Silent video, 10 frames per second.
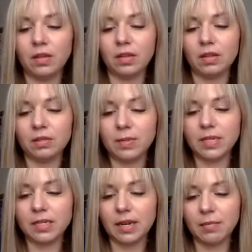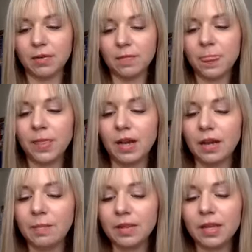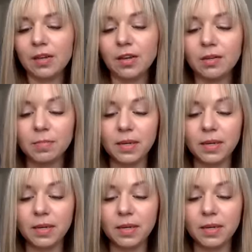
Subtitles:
There's my timer, but they could